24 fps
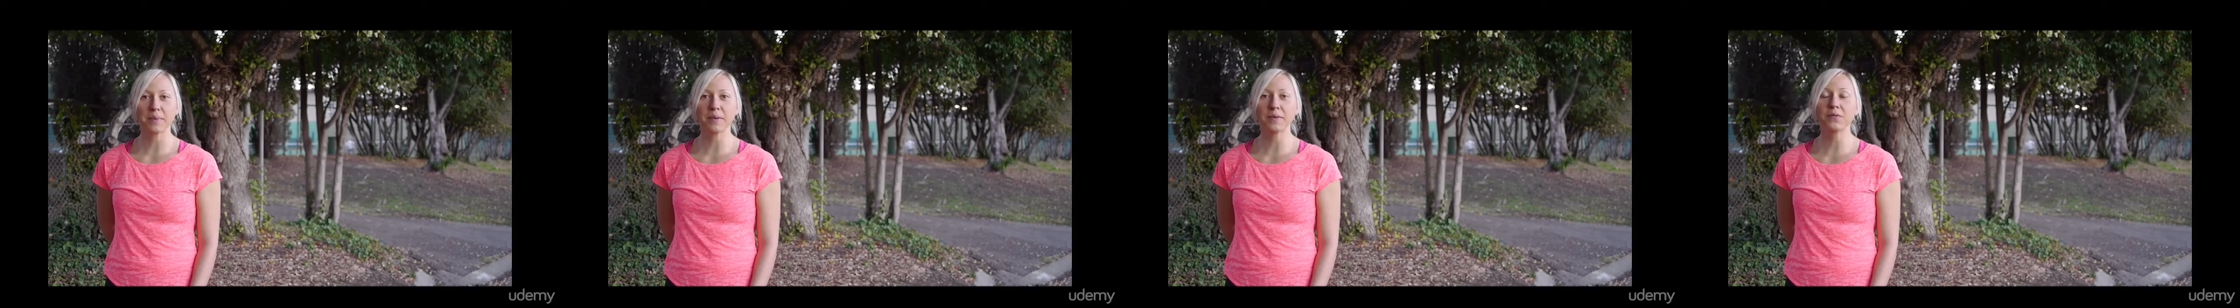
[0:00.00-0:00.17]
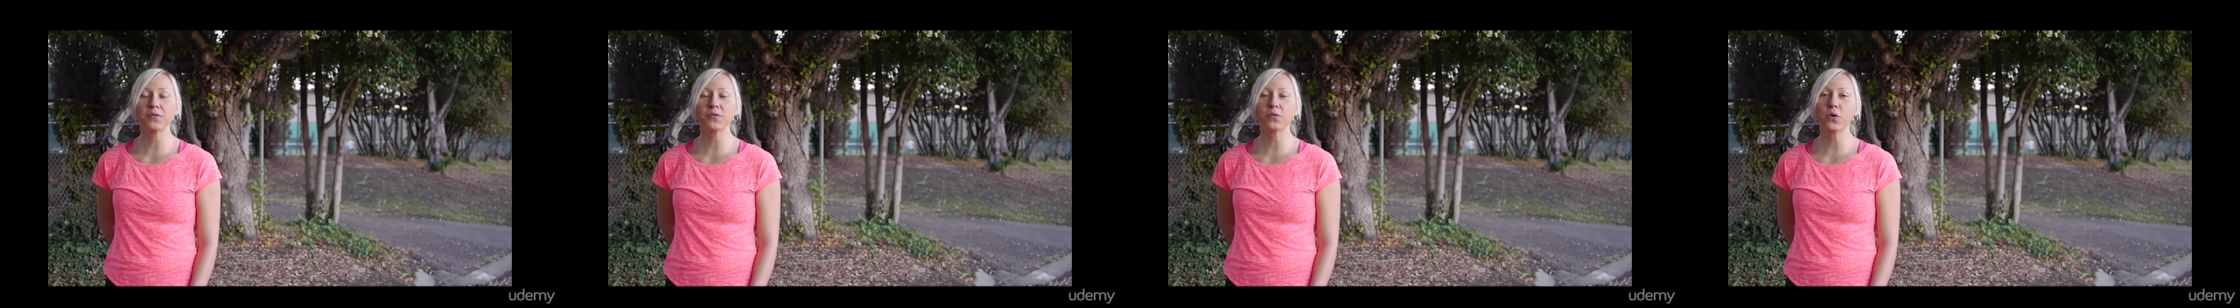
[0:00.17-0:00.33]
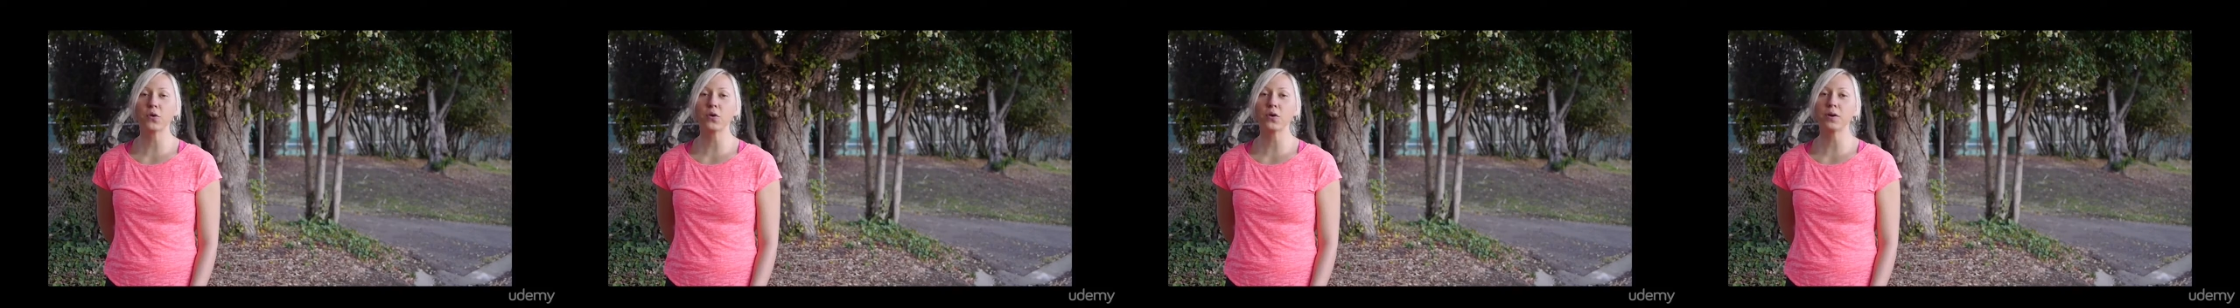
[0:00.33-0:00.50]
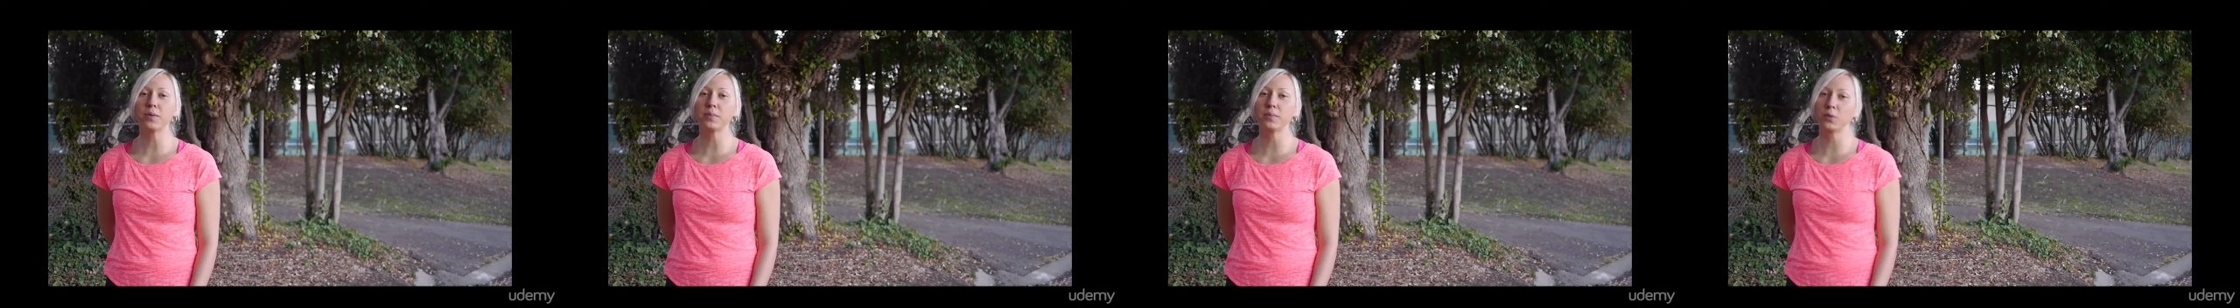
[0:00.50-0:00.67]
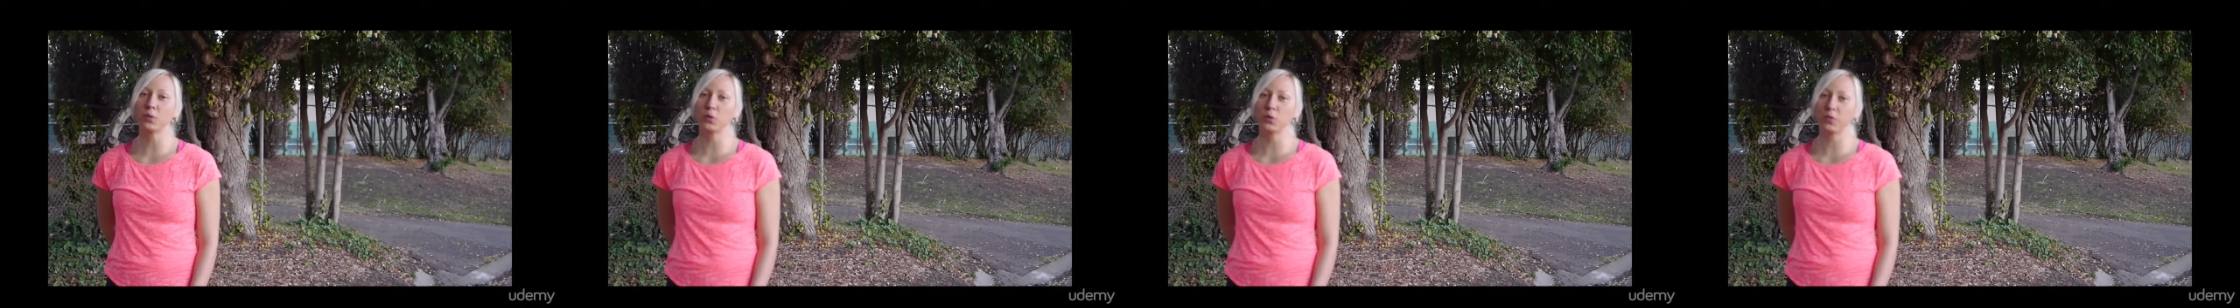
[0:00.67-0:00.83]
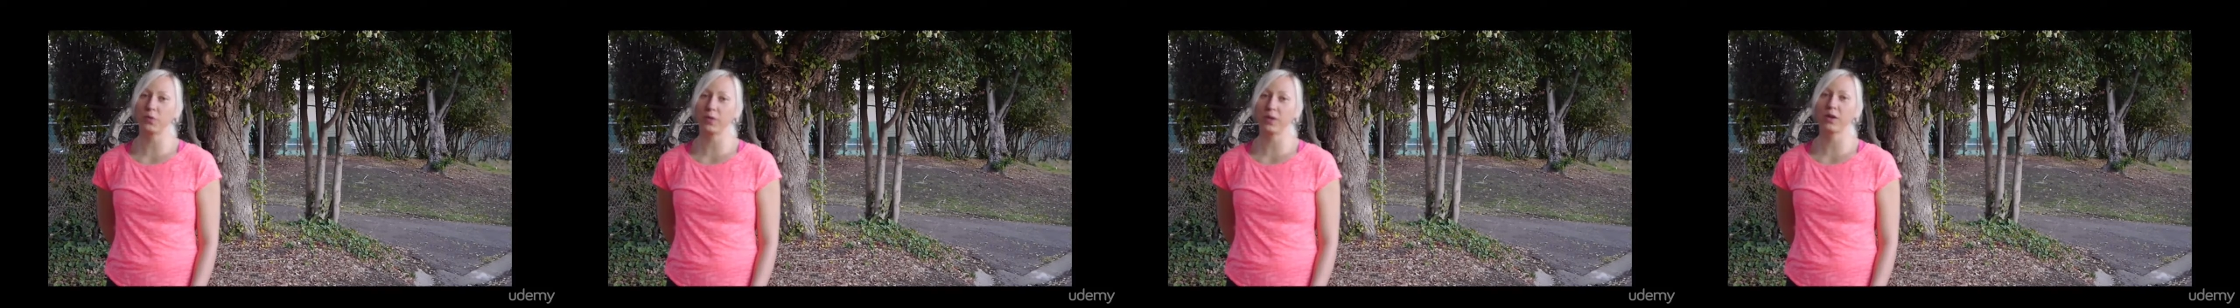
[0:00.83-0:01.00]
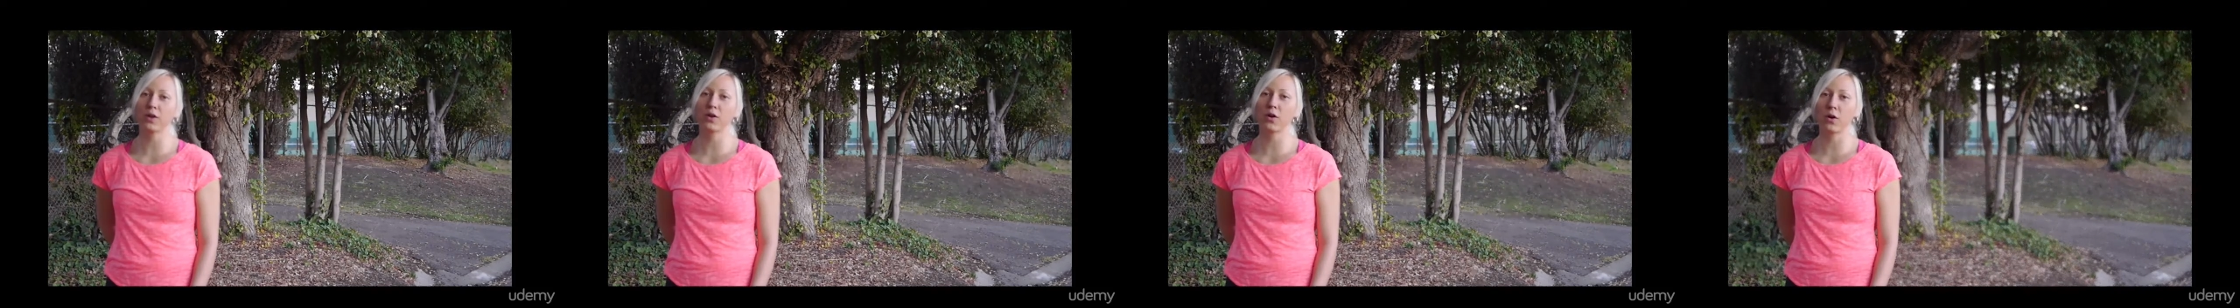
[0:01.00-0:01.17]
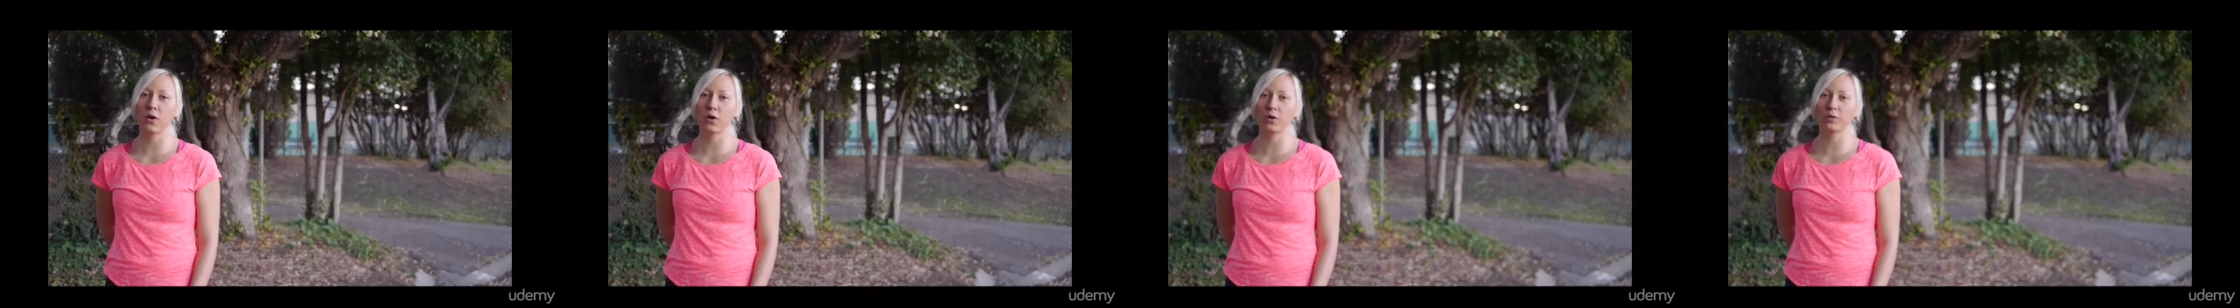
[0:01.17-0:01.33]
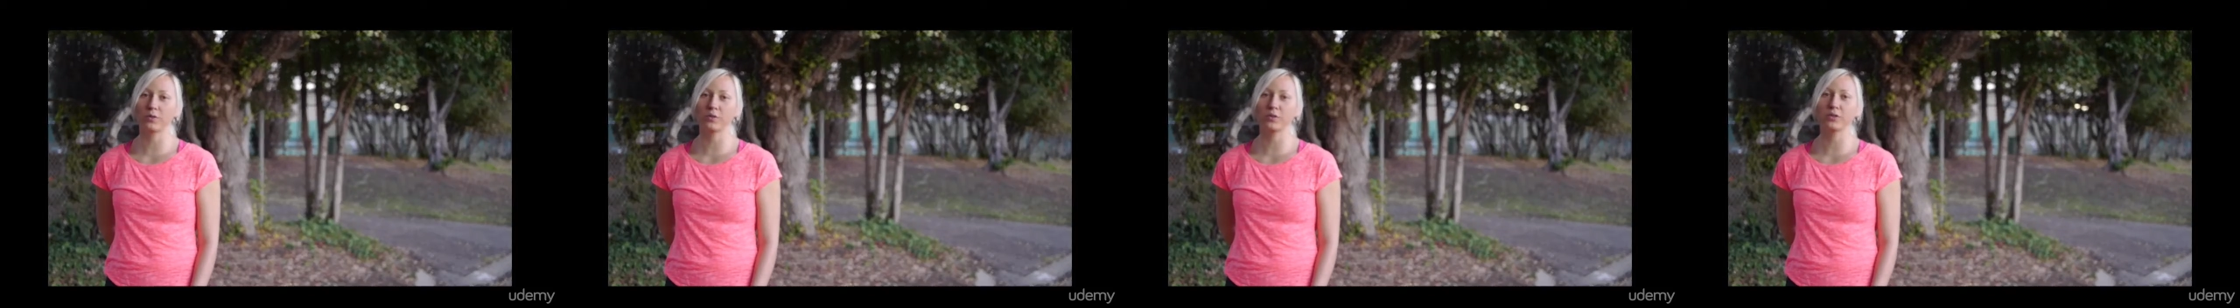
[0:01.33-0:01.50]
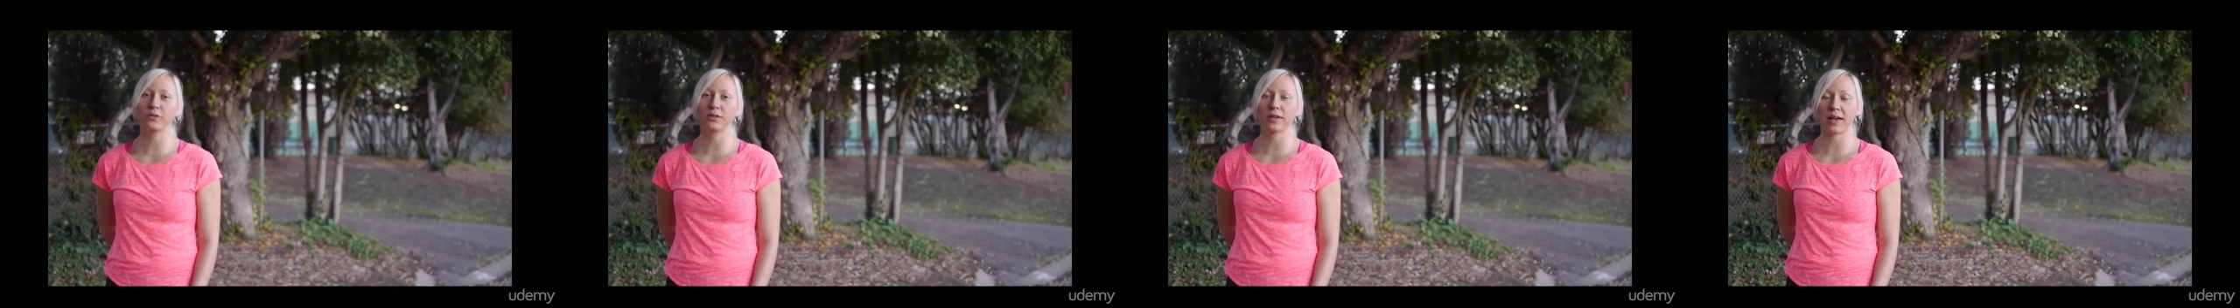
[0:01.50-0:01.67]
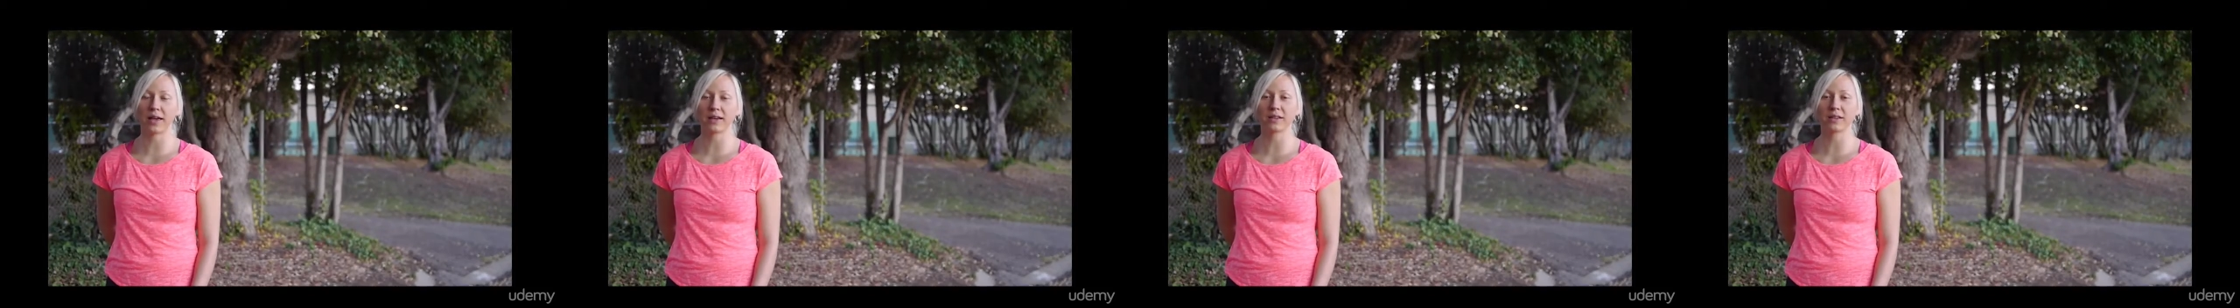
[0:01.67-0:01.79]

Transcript: before moving on to